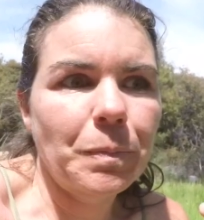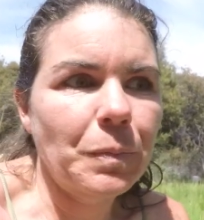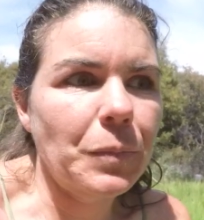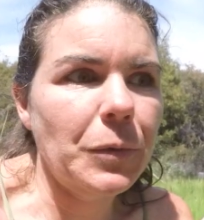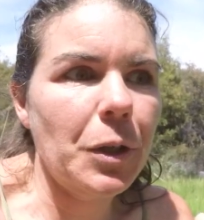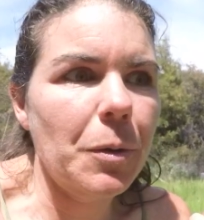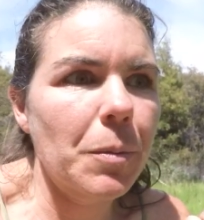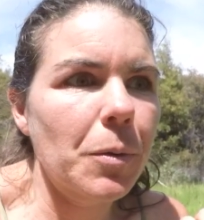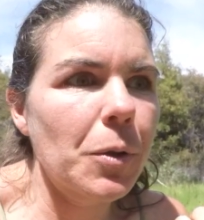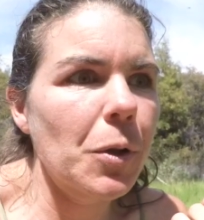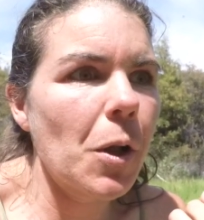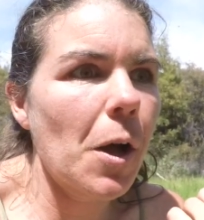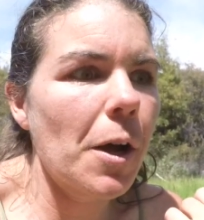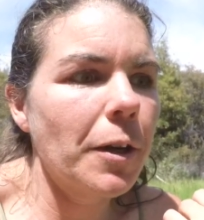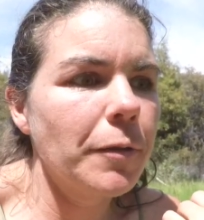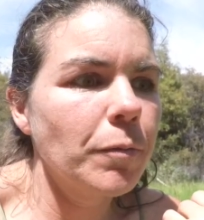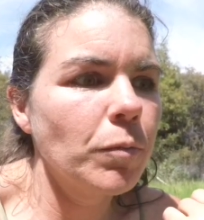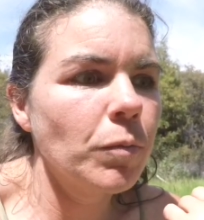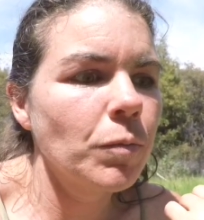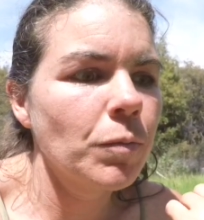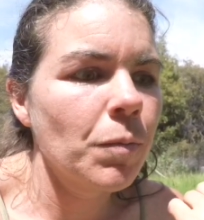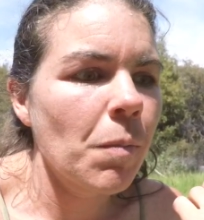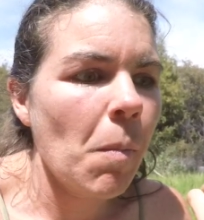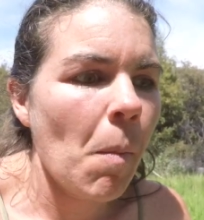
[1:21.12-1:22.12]
nibble on,
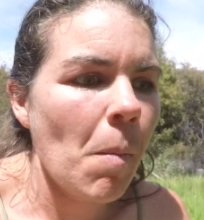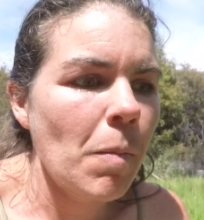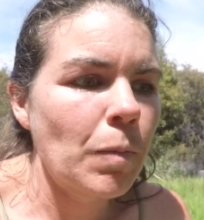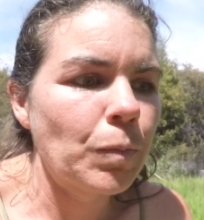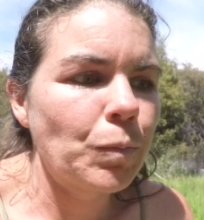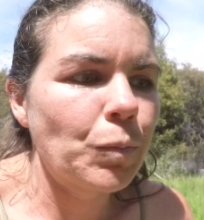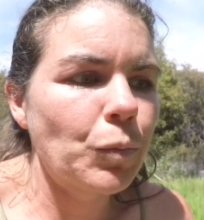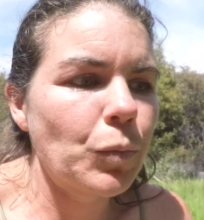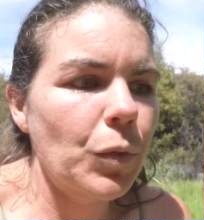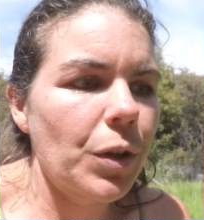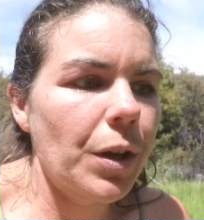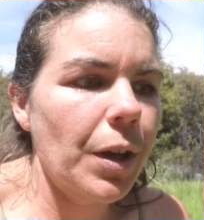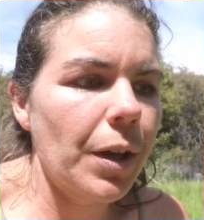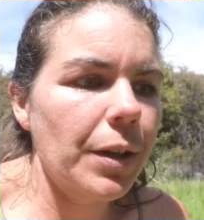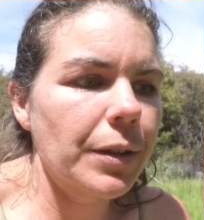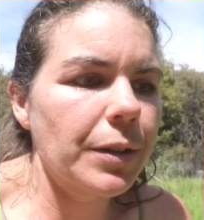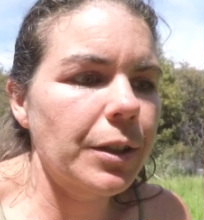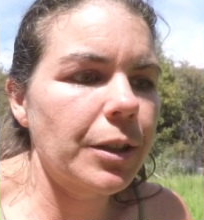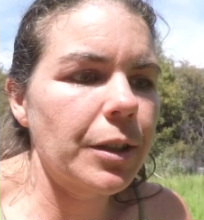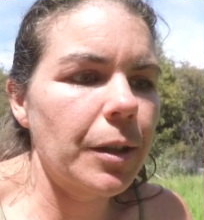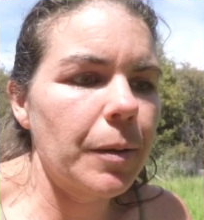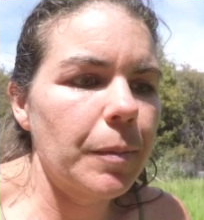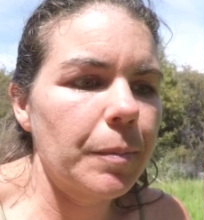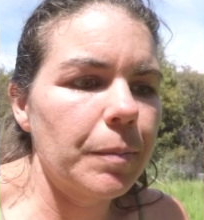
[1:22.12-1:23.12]
get
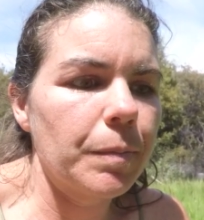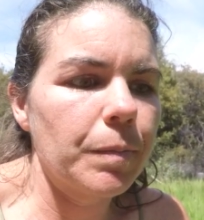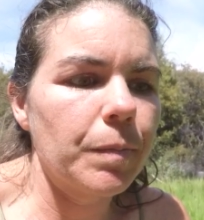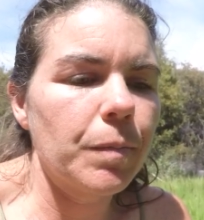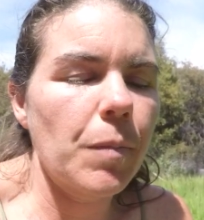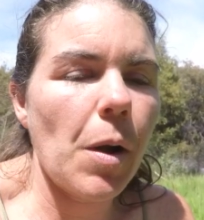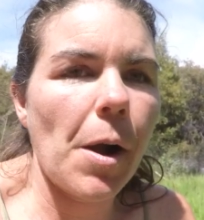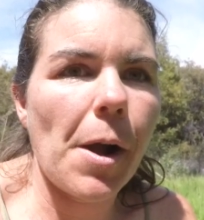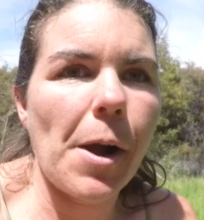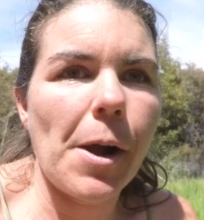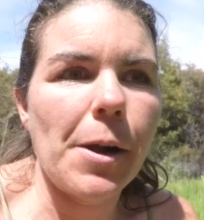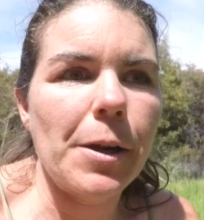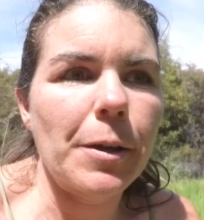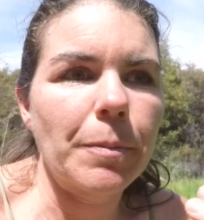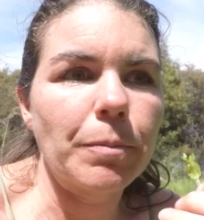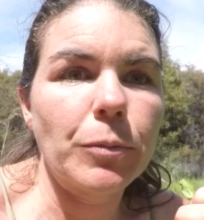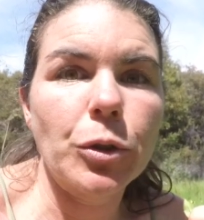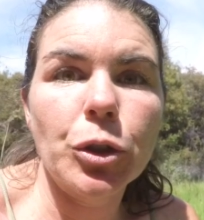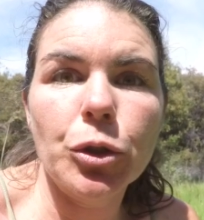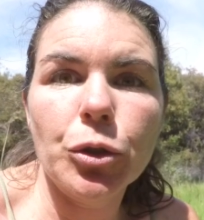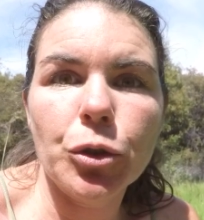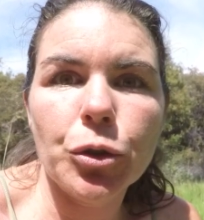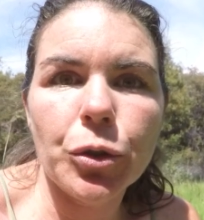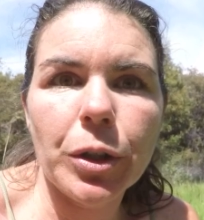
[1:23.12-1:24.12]
some um,
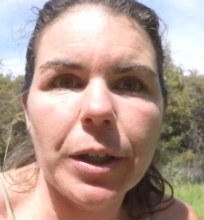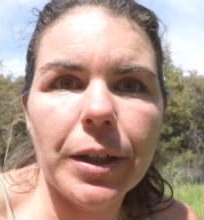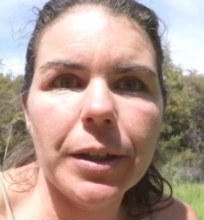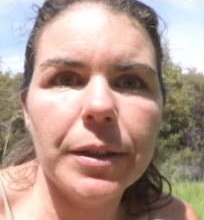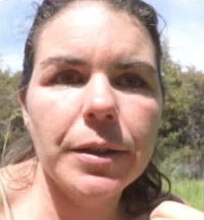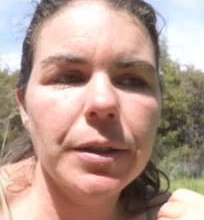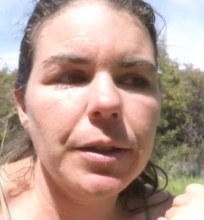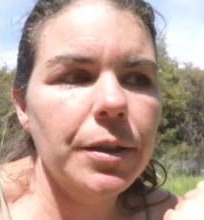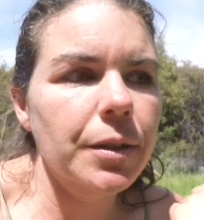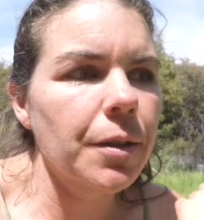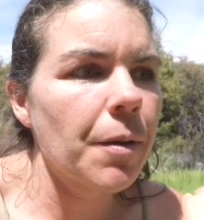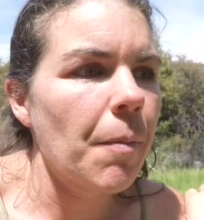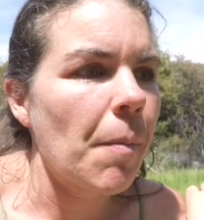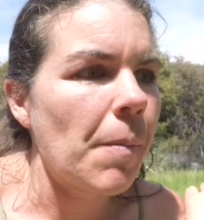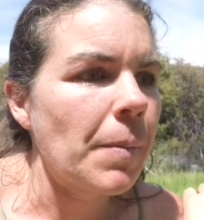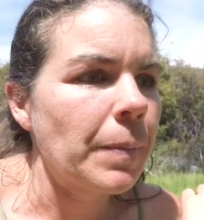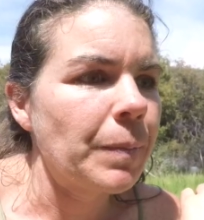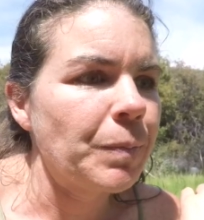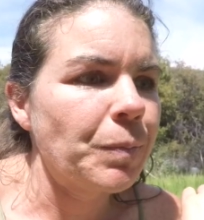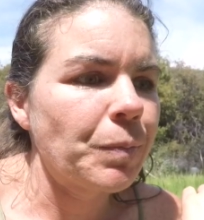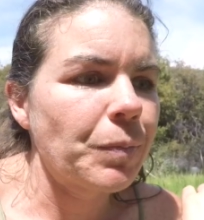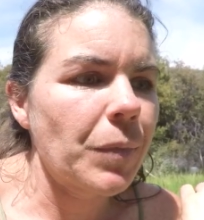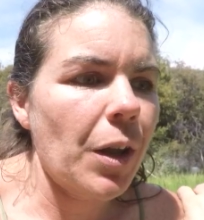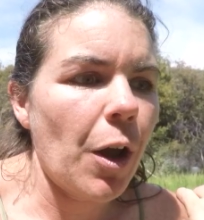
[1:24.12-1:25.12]
nutrients,
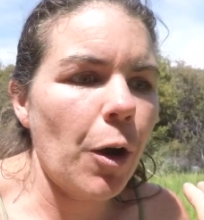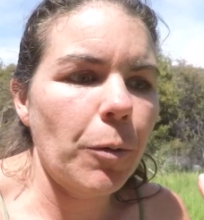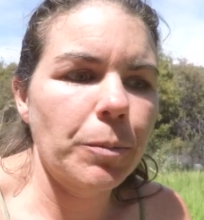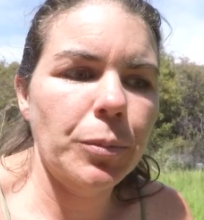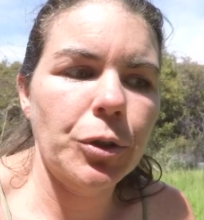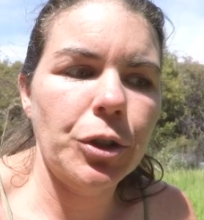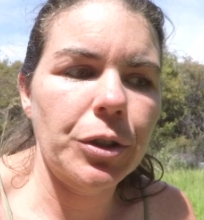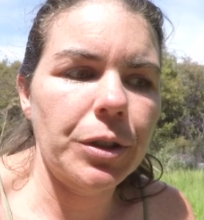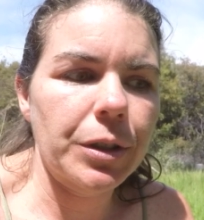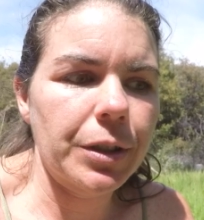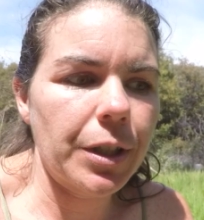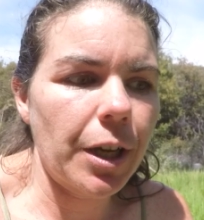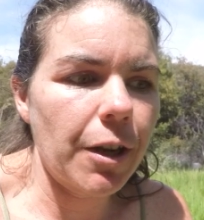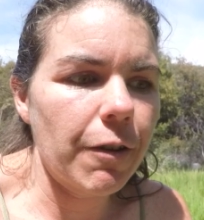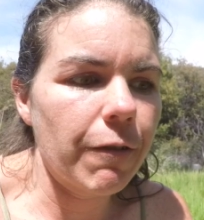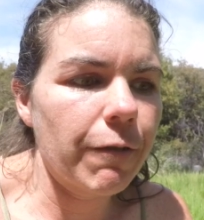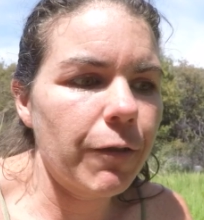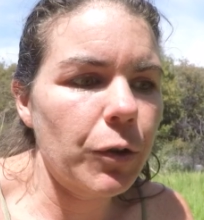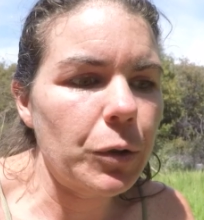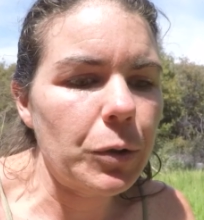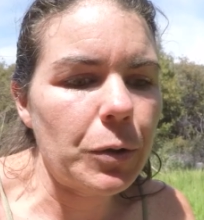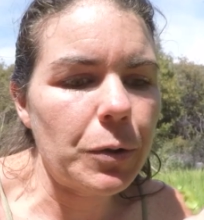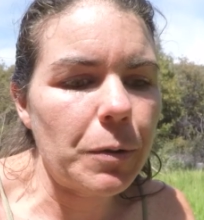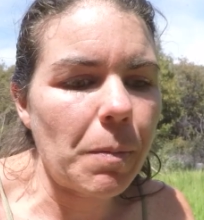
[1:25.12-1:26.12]
helps you stay
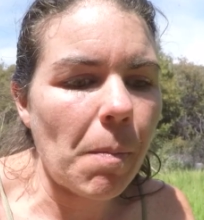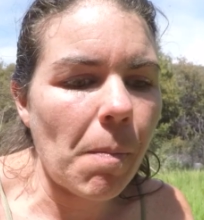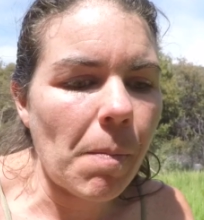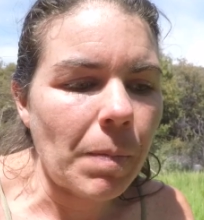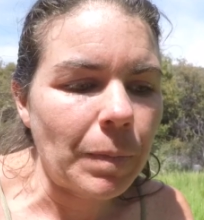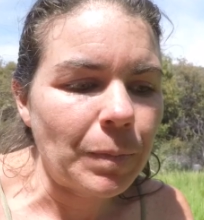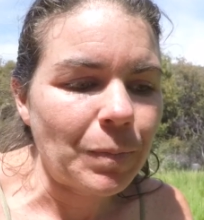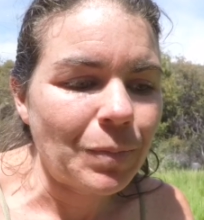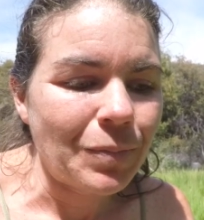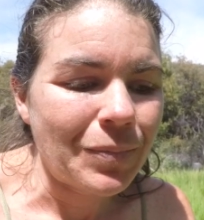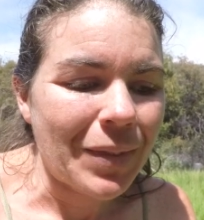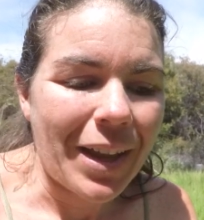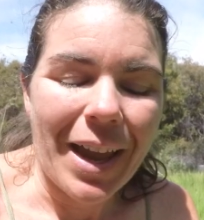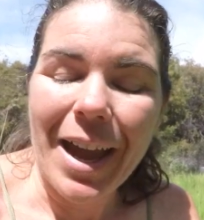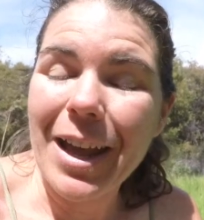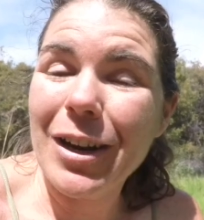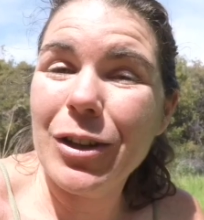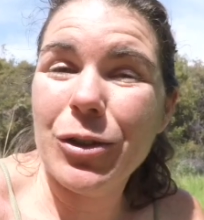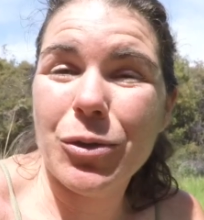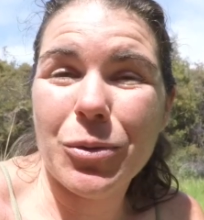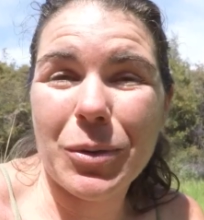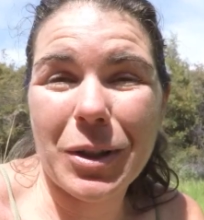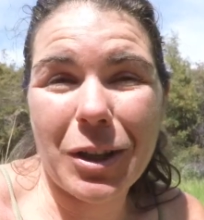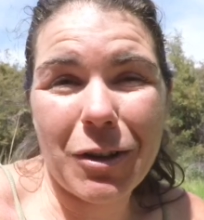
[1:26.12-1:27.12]
full and
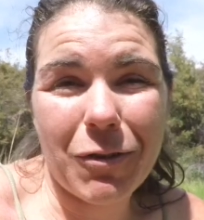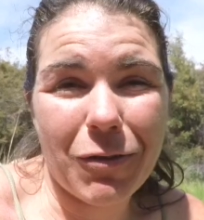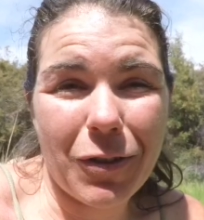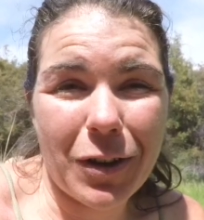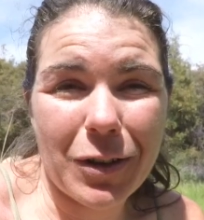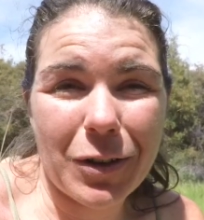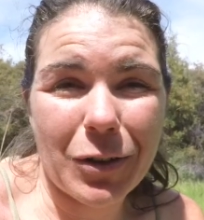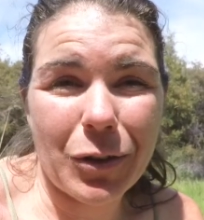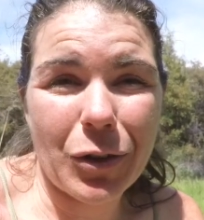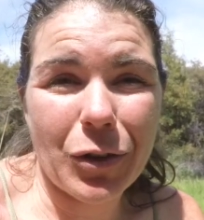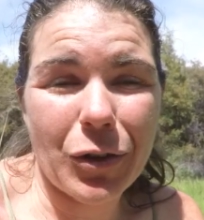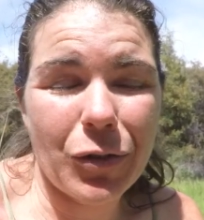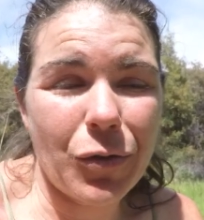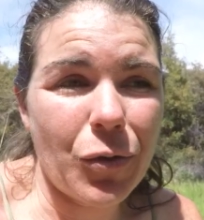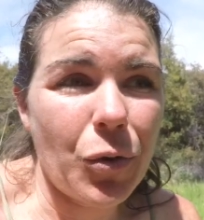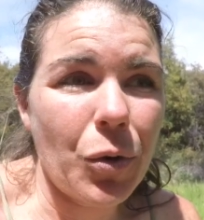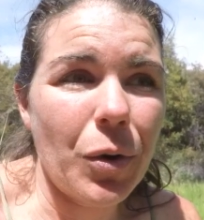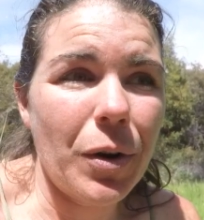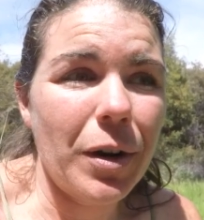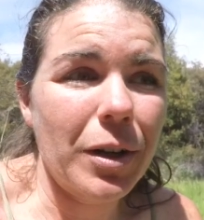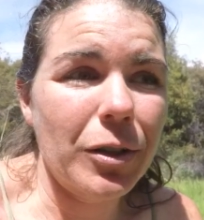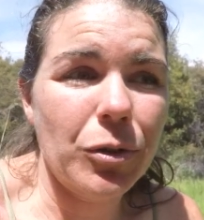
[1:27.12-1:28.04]
it's really fun to look for.